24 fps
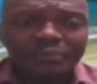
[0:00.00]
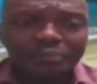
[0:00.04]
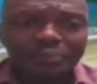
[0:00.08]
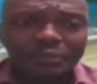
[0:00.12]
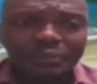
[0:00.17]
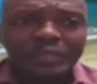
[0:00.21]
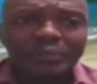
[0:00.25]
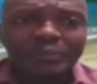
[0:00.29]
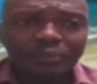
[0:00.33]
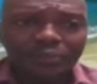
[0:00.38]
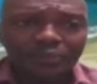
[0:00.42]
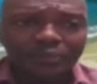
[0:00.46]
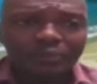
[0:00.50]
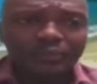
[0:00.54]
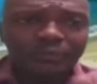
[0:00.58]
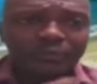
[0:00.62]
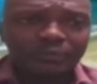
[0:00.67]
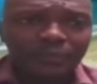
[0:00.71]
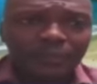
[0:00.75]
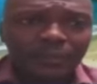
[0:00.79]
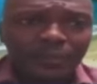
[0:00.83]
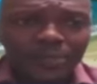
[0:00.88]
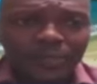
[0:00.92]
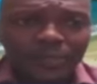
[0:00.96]
people
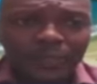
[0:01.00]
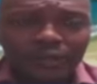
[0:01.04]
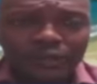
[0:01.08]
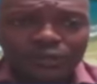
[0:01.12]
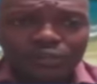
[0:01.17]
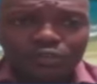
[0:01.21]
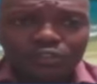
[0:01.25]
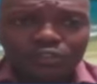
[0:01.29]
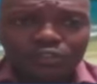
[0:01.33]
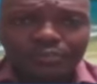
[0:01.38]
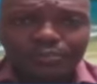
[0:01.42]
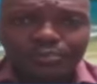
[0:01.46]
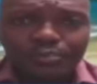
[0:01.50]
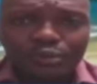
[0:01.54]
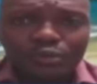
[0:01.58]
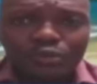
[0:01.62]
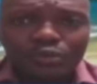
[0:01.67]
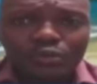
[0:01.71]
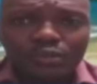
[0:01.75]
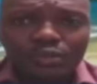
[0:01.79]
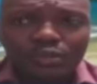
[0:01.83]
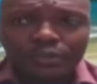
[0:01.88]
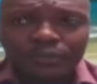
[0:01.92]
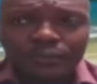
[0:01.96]
who
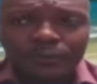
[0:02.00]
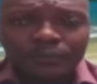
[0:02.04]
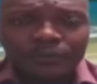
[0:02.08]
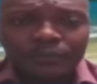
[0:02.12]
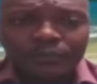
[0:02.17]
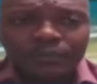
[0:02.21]
spoke